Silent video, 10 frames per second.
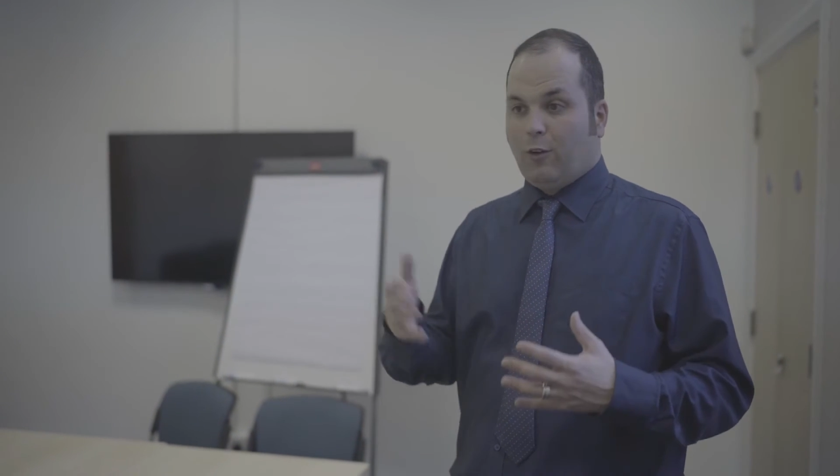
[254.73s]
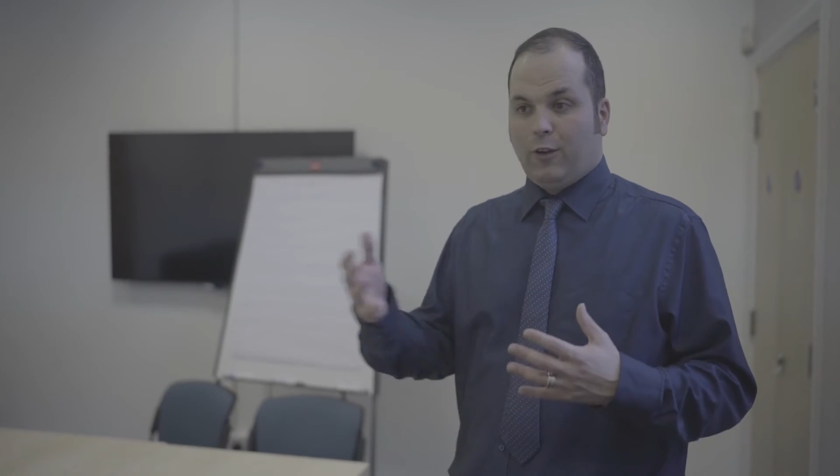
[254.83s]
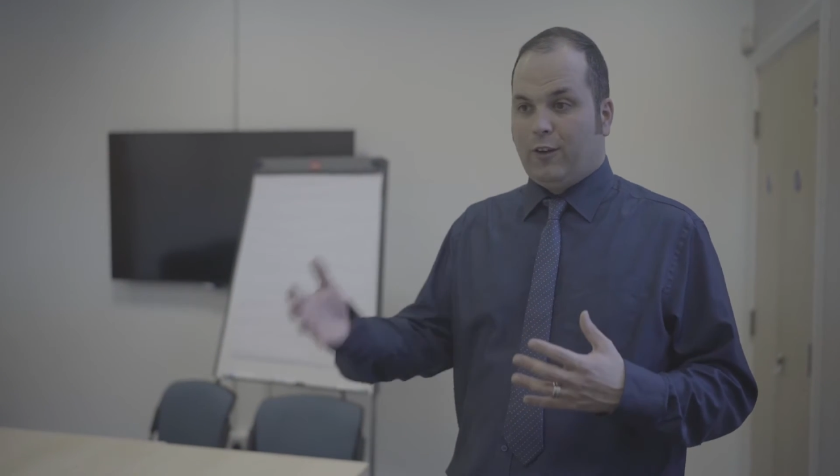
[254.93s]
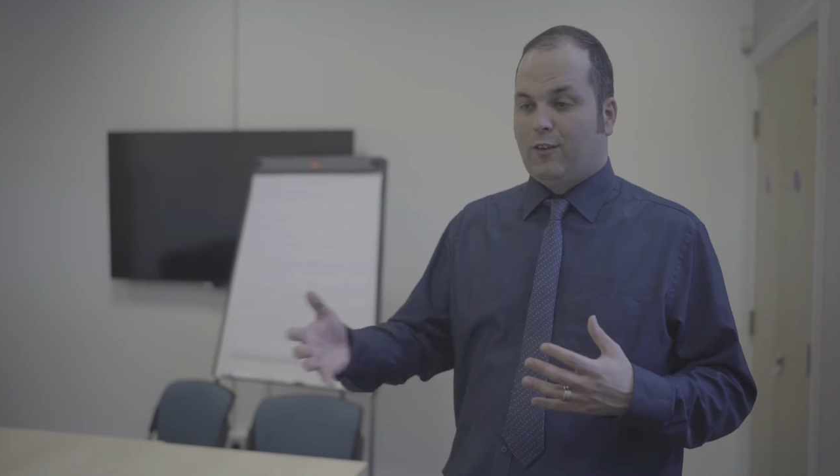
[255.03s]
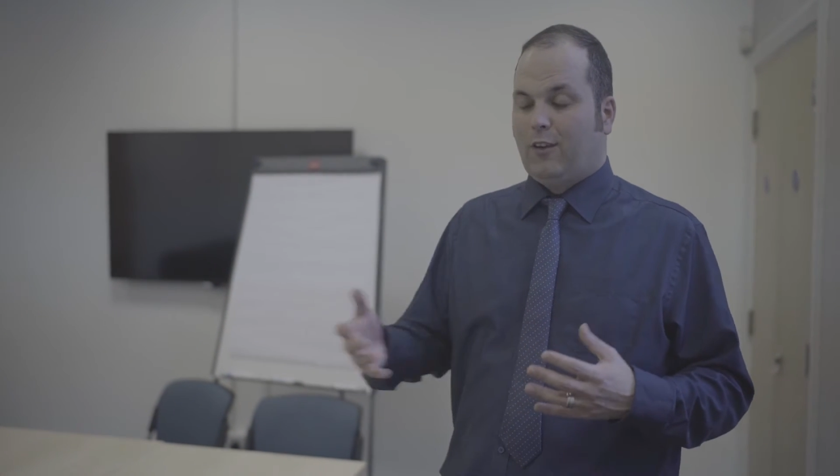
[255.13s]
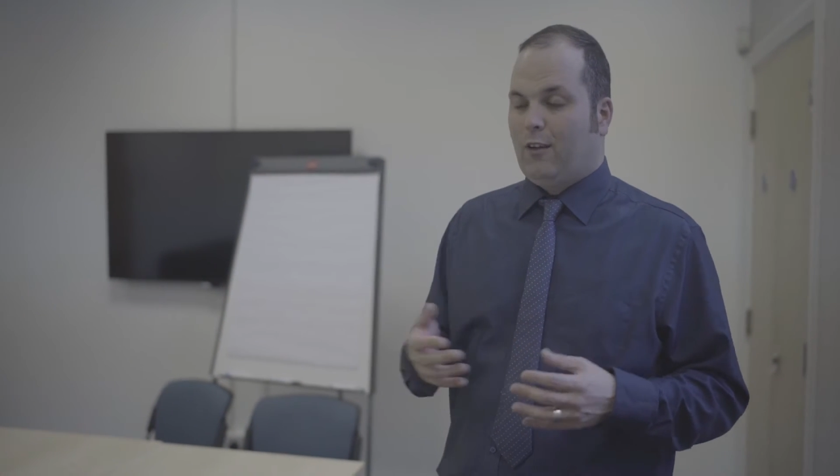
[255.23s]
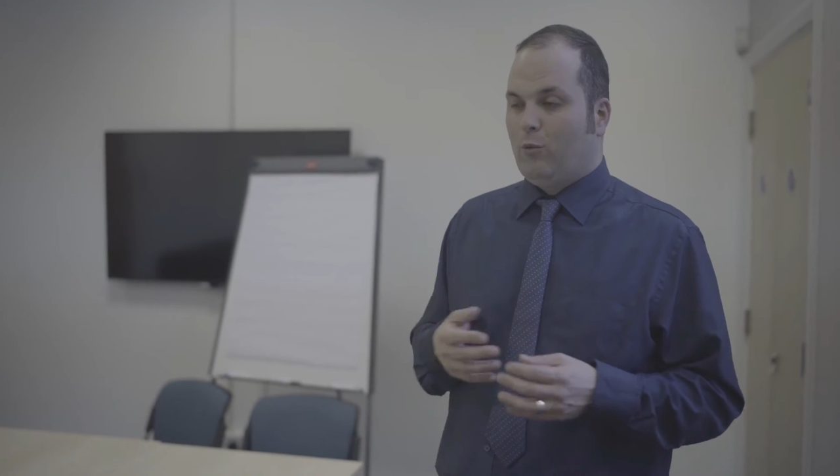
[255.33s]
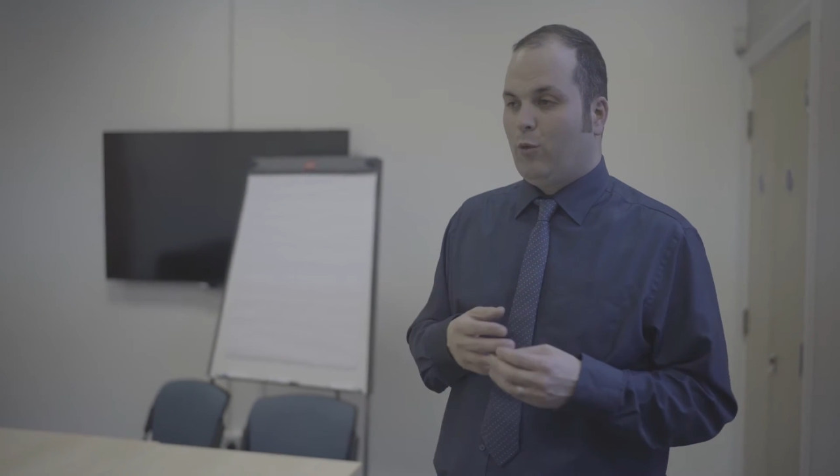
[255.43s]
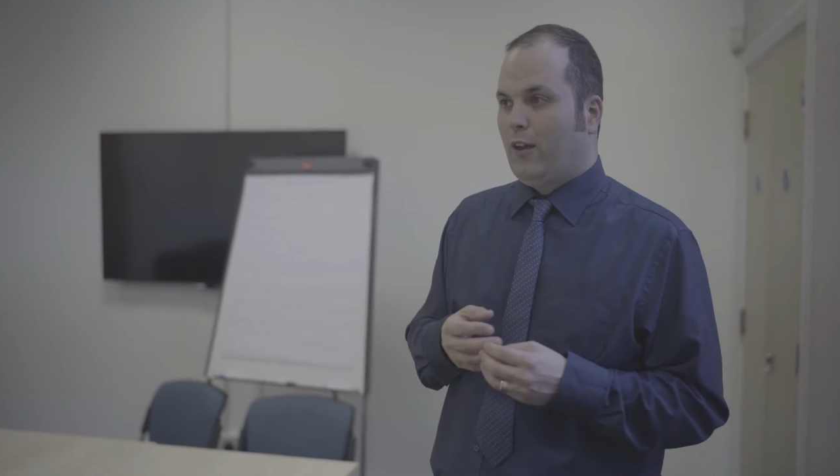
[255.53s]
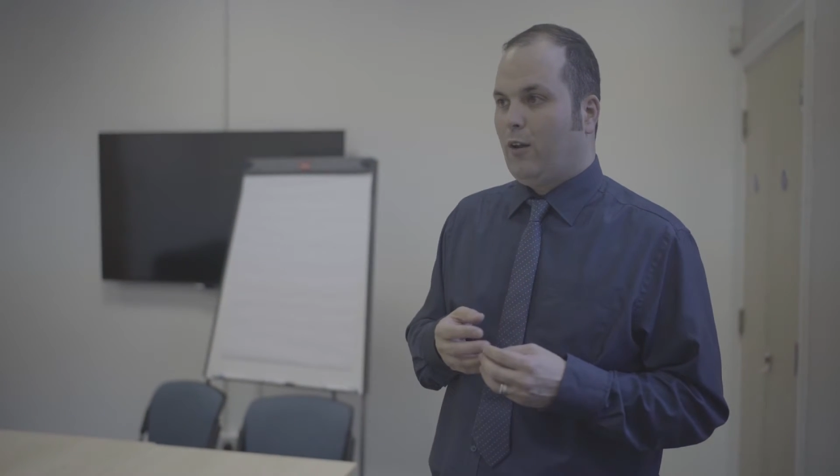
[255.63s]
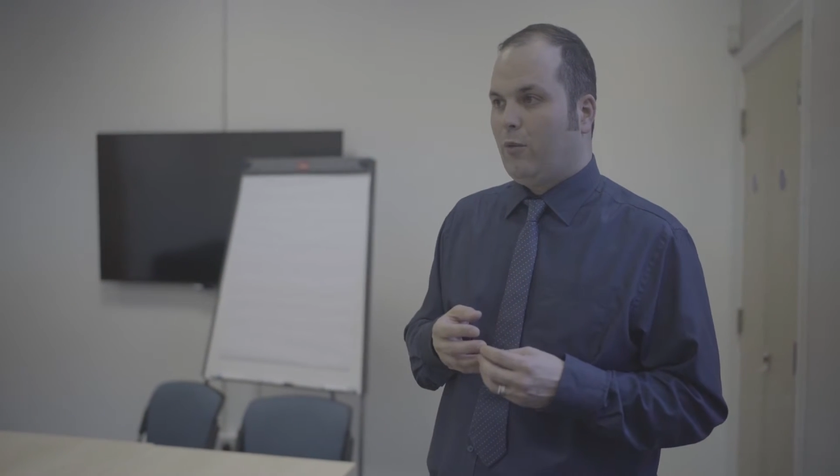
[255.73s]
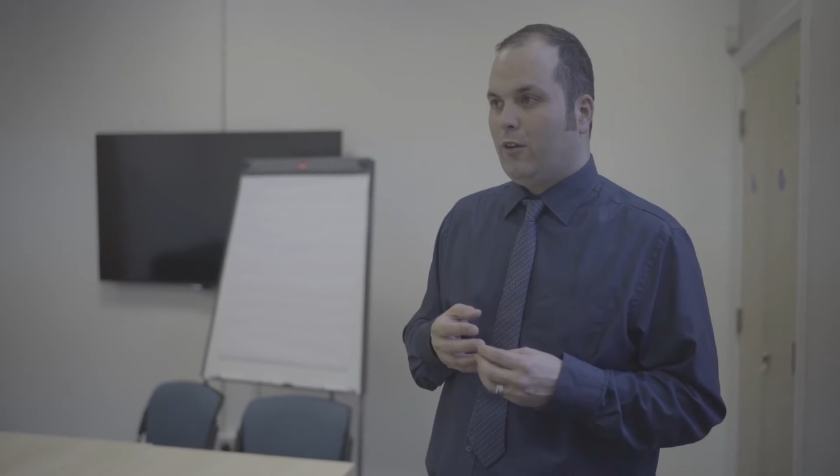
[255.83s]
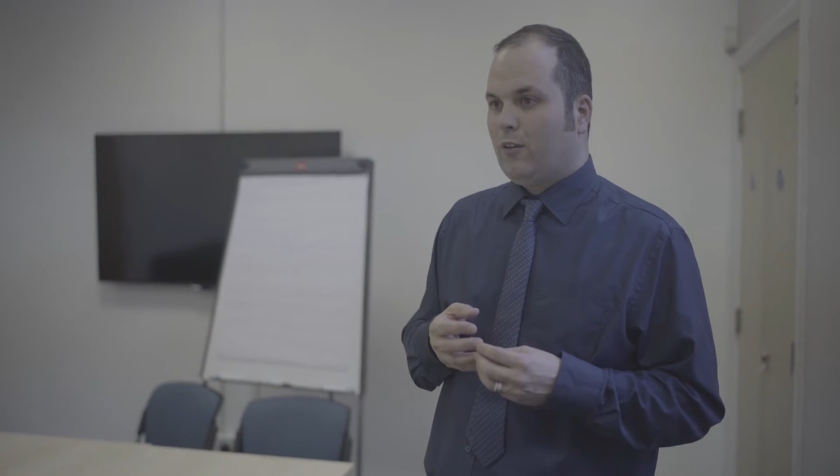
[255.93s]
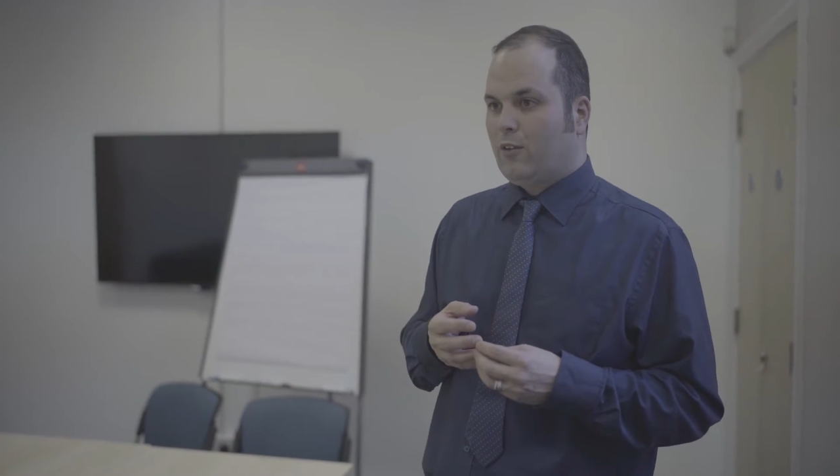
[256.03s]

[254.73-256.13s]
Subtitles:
not least with the help that